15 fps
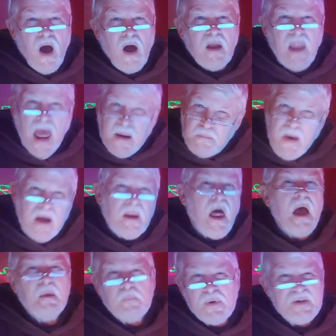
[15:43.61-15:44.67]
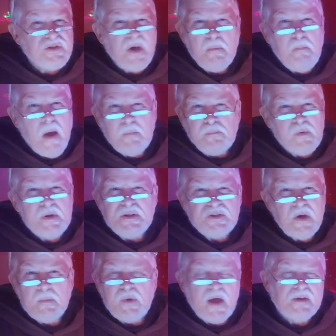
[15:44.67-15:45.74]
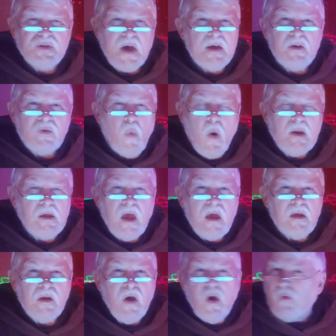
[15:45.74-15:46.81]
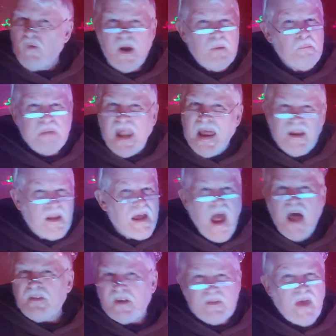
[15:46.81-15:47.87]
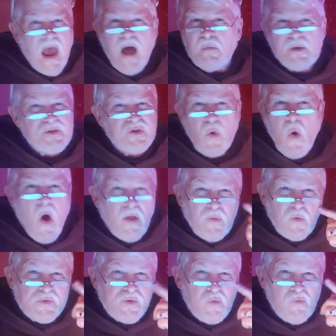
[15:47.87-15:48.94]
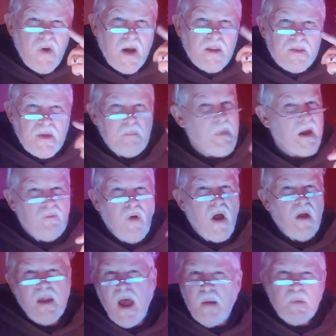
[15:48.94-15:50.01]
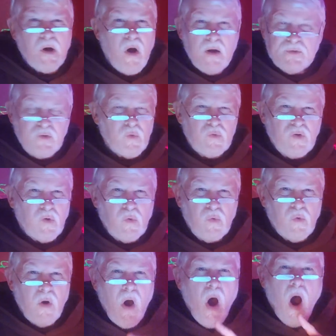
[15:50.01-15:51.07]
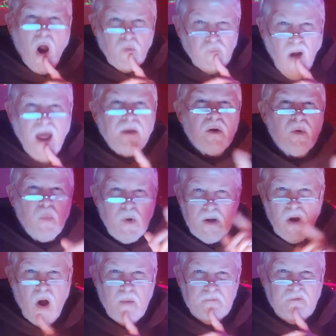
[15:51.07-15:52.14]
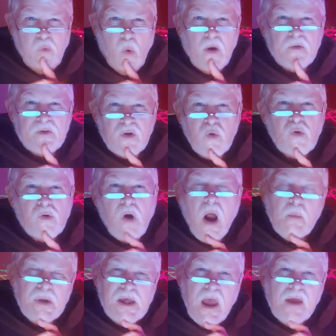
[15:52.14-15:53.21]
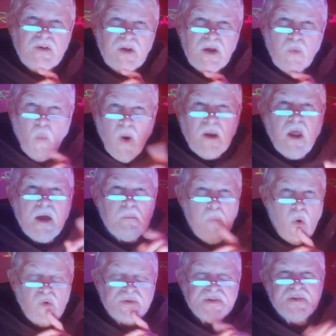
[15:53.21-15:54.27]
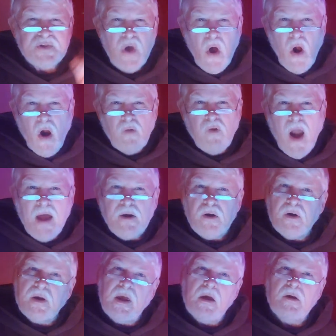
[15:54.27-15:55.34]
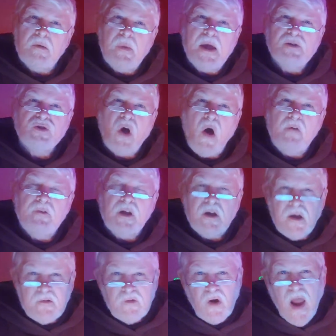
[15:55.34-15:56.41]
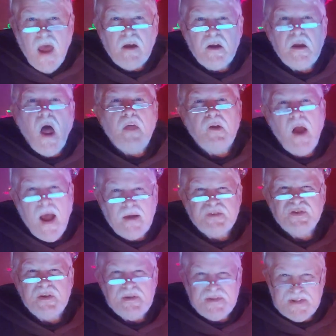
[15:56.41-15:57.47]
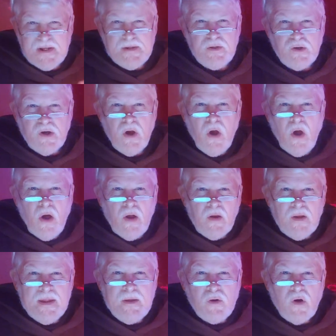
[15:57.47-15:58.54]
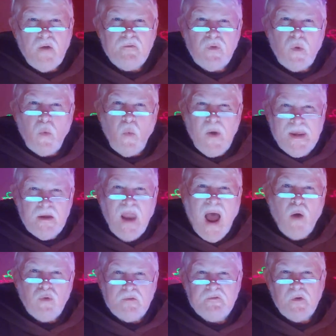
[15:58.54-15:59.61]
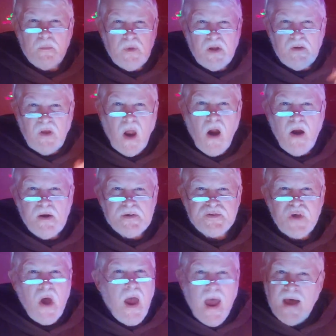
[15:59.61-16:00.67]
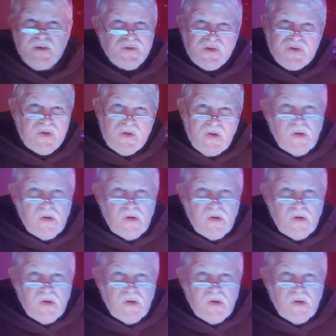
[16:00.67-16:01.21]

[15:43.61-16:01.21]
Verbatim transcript: Uh, line by line, precept by precept, Isaiah 28, written plainly on the tablet, so all those who readeth it may run, Habakkuk 2 2. A writer would come for it. Deuteronomy 18, one like Moses, a writer, a kingdom age covenant giver, and another Exodus leader, leader of the wheat out from the tares, as